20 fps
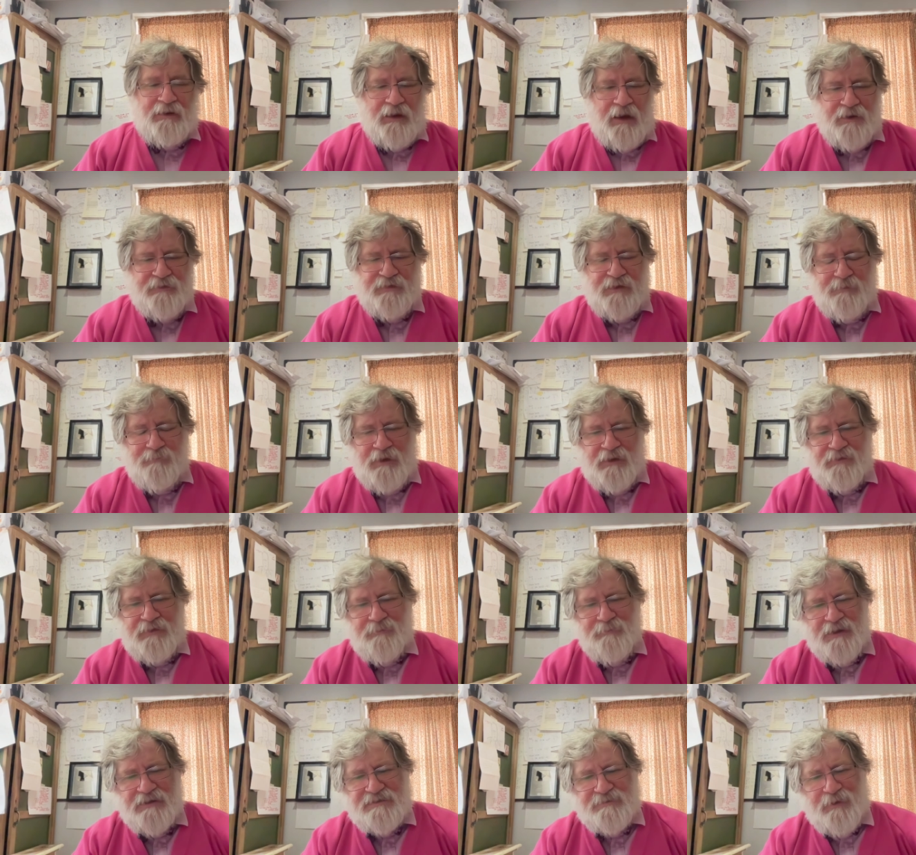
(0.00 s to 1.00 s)

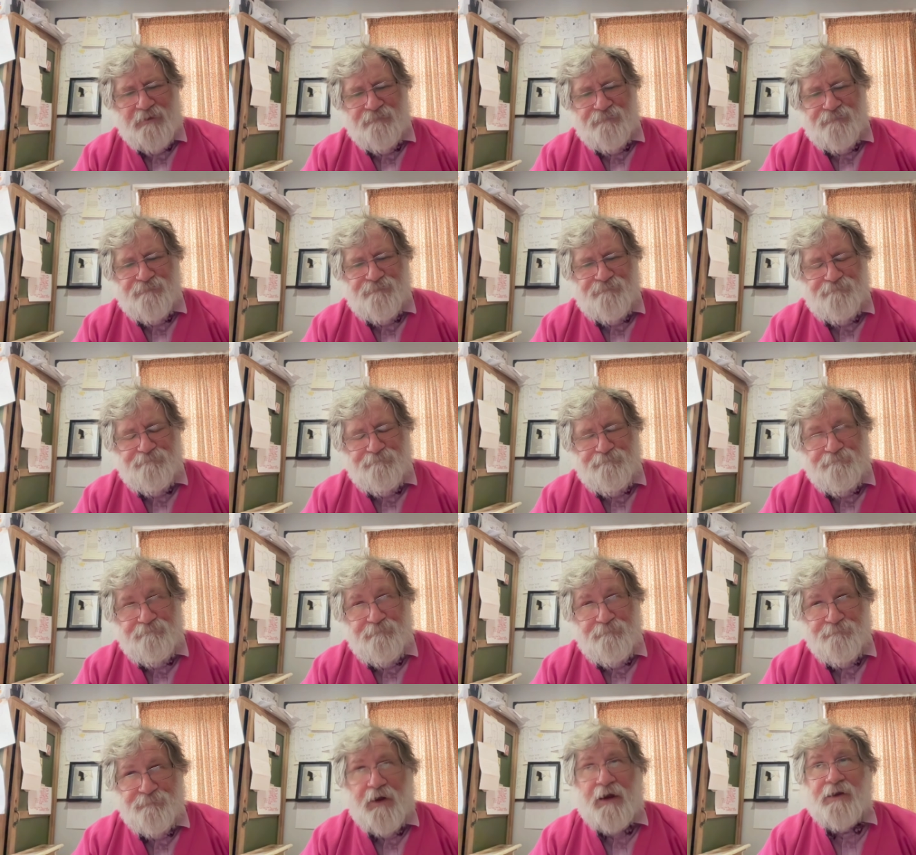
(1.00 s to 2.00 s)
it makes about
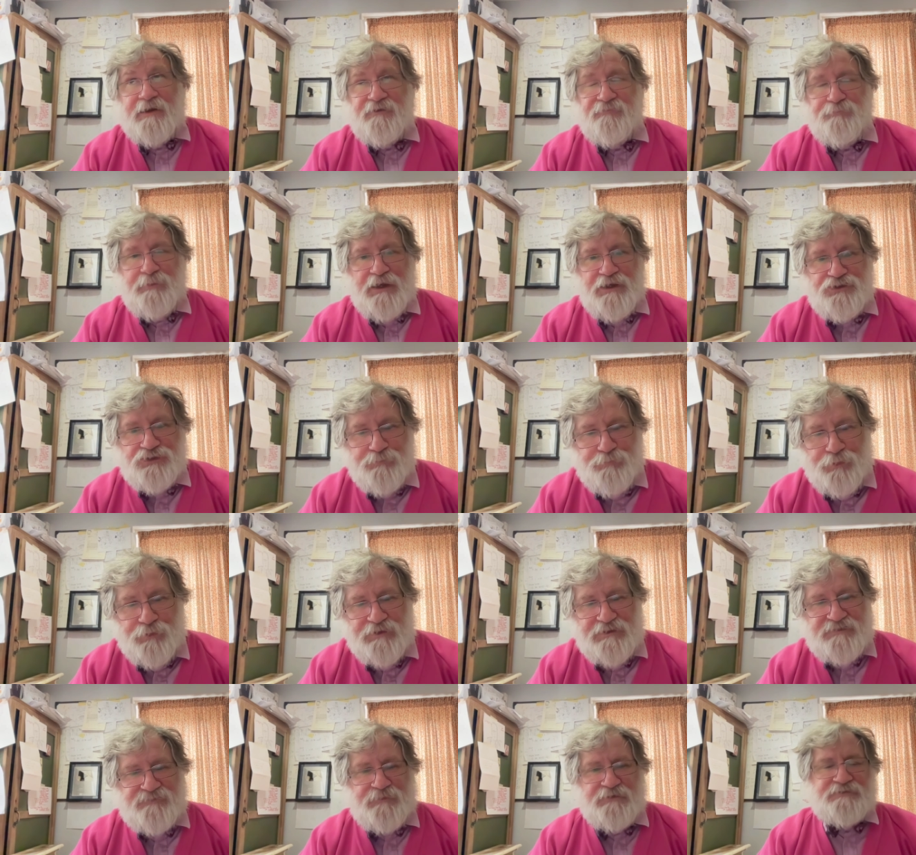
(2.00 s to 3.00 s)
five major
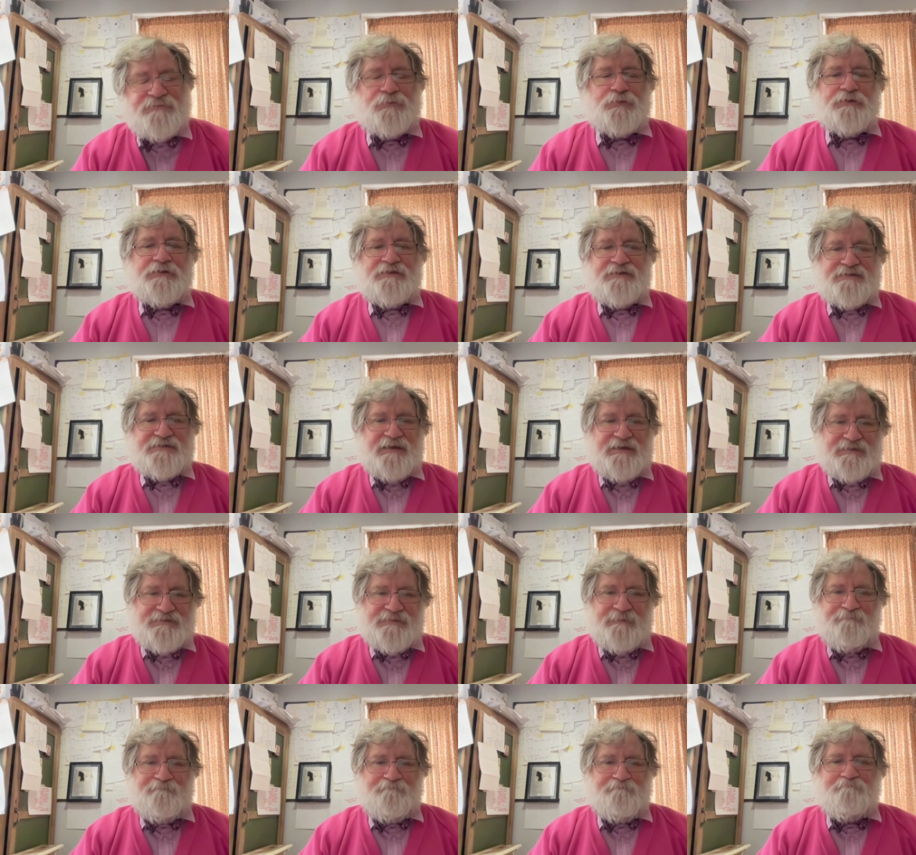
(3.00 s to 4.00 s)
points. First of all, it says